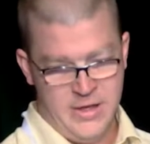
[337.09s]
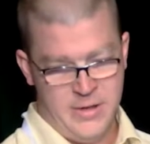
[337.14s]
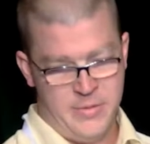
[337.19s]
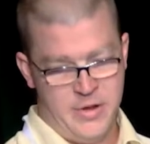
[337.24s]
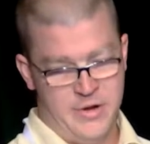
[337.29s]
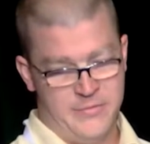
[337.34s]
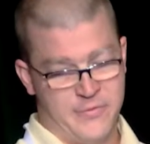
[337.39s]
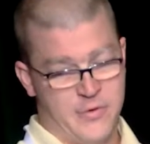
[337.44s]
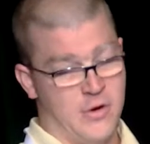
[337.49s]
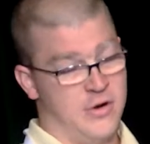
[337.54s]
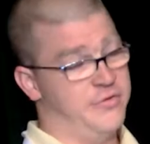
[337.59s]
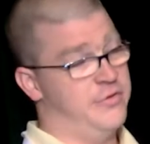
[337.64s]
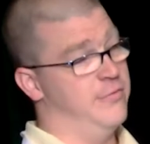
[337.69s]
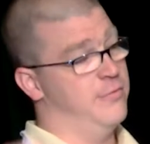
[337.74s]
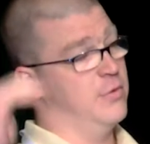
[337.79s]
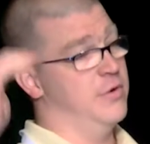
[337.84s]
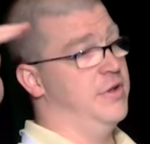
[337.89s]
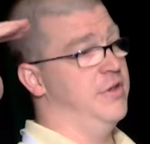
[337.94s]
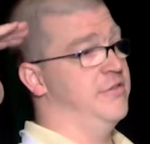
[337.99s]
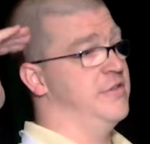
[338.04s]
And of course, if
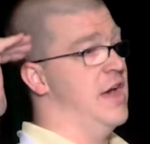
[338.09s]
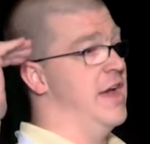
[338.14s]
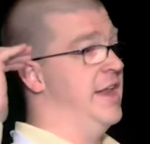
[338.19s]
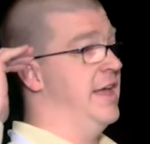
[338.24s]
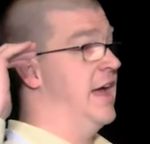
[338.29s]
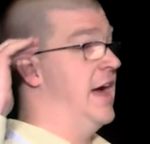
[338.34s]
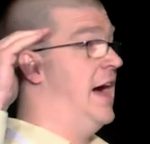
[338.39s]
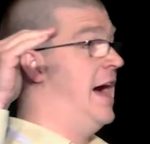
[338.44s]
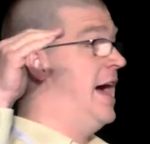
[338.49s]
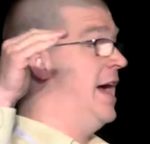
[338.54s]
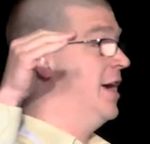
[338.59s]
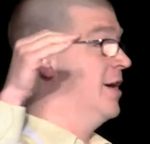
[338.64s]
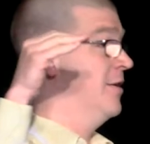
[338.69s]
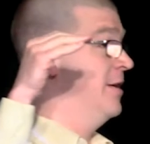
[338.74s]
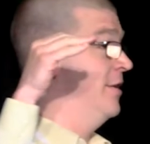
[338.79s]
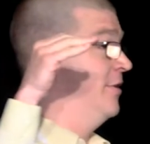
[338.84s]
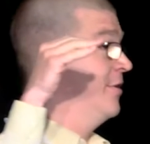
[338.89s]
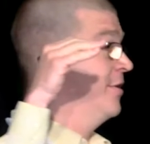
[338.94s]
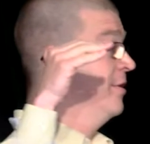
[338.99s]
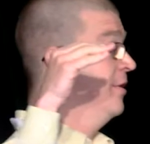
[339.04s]
we're designing higher
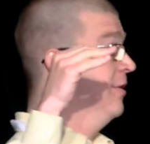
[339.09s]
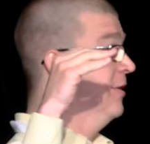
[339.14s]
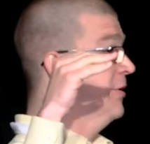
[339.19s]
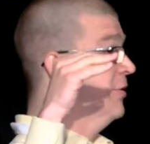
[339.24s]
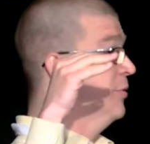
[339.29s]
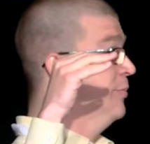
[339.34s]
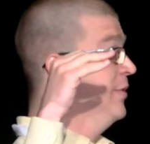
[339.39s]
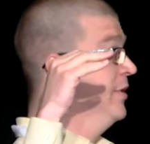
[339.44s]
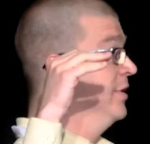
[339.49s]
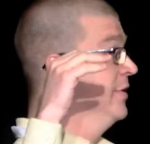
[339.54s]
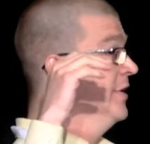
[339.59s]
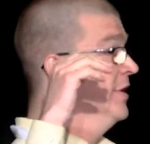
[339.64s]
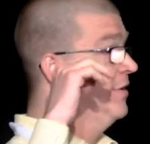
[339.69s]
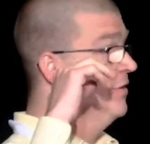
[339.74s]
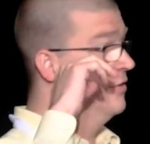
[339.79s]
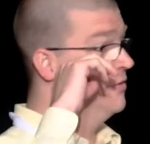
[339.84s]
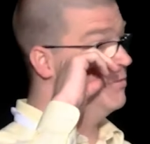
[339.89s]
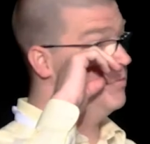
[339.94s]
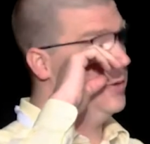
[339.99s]
internal load buildings,